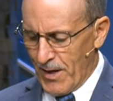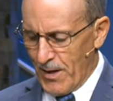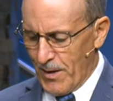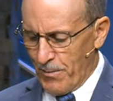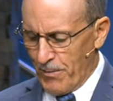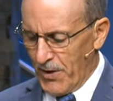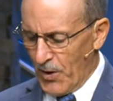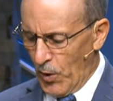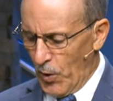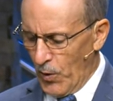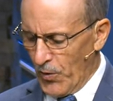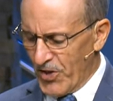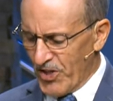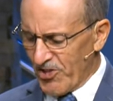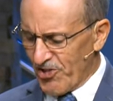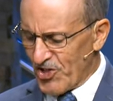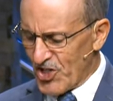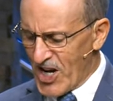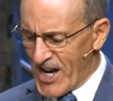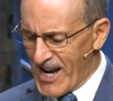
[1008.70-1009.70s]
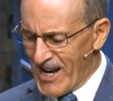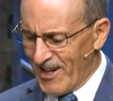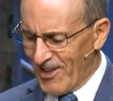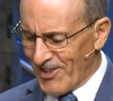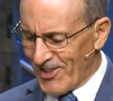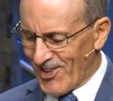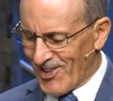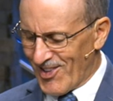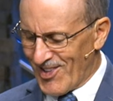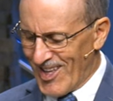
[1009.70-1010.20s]
Behold, this
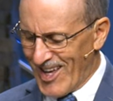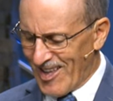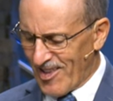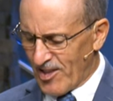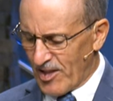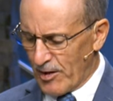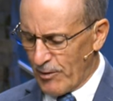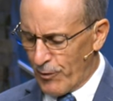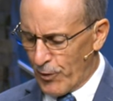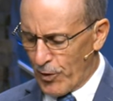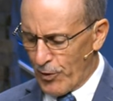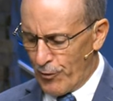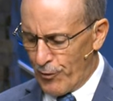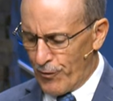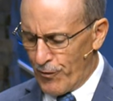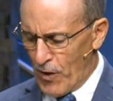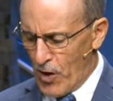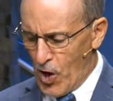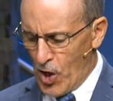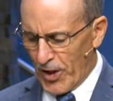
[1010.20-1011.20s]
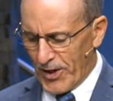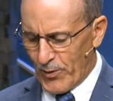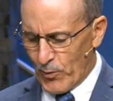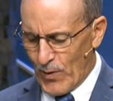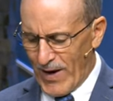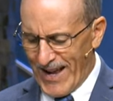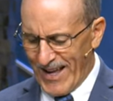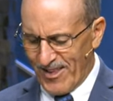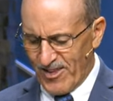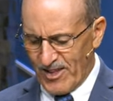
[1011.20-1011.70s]
child is destined for the fall and
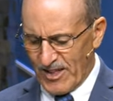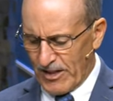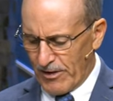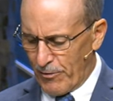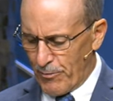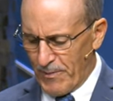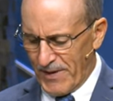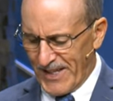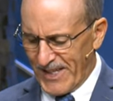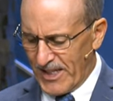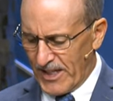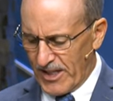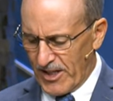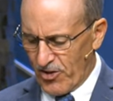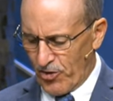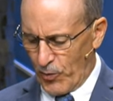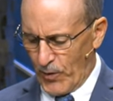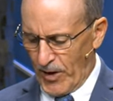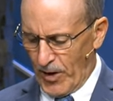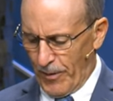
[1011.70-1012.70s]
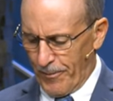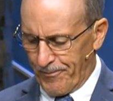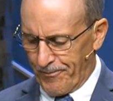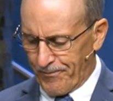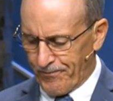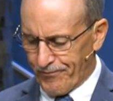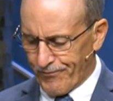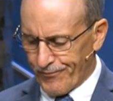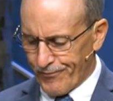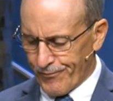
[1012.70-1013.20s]
rising of many in Israel,
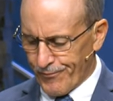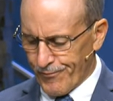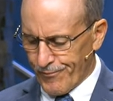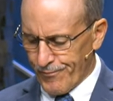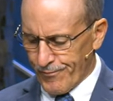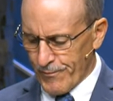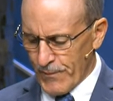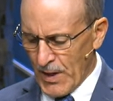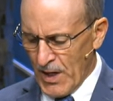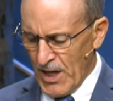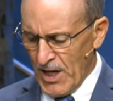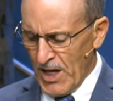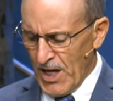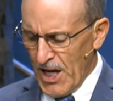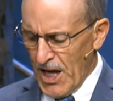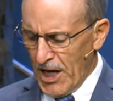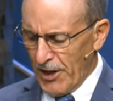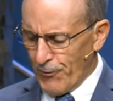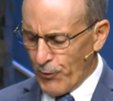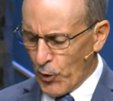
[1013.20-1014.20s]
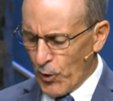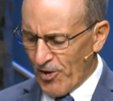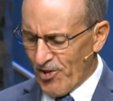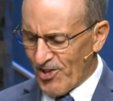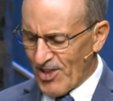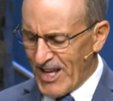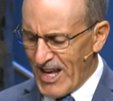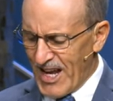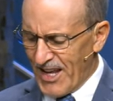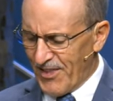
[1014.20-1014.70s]
and for a
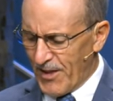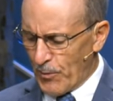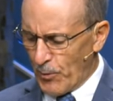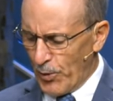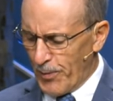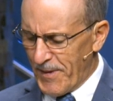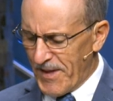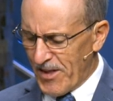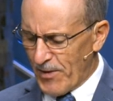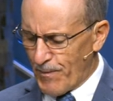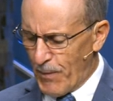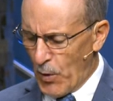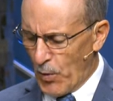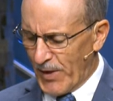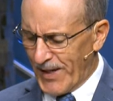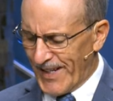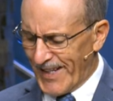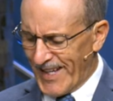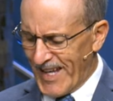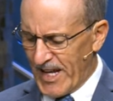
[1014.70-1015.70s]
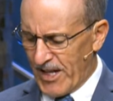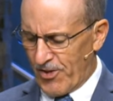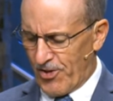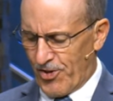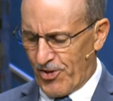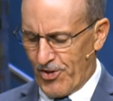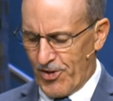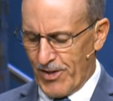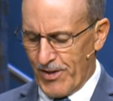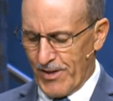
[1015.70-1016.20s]
sign that will be spoken
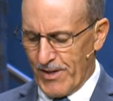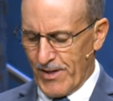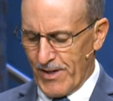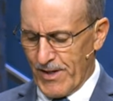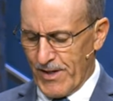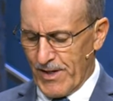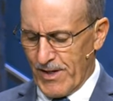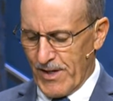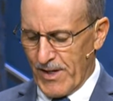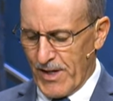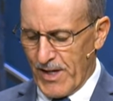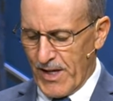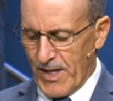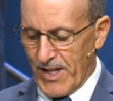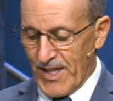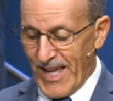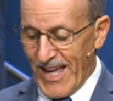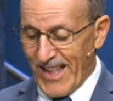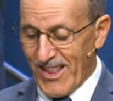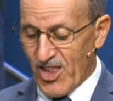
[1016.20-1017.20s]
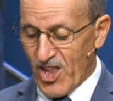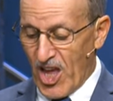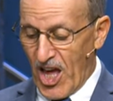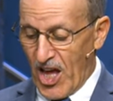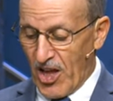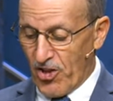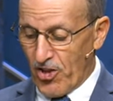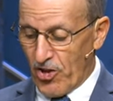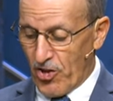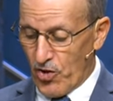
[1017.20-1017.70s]
against. Yes,
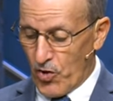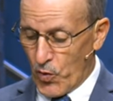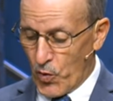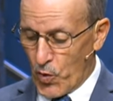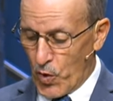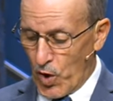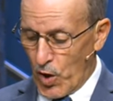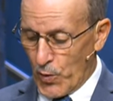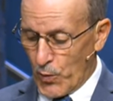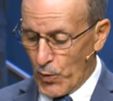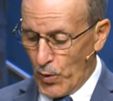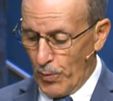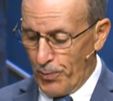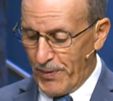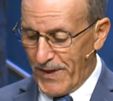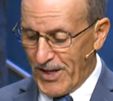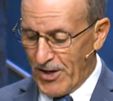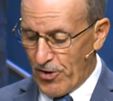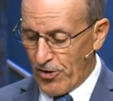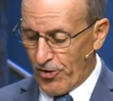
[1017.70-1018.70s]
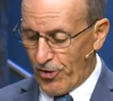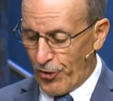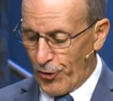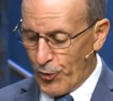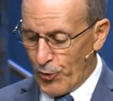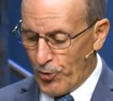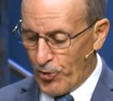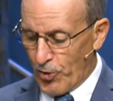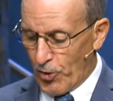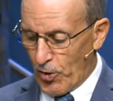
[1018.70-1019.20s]
a sword will pierce
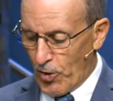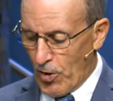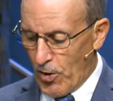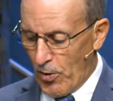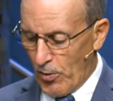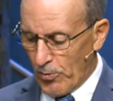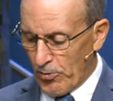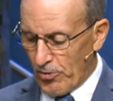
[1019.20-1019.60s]
through your own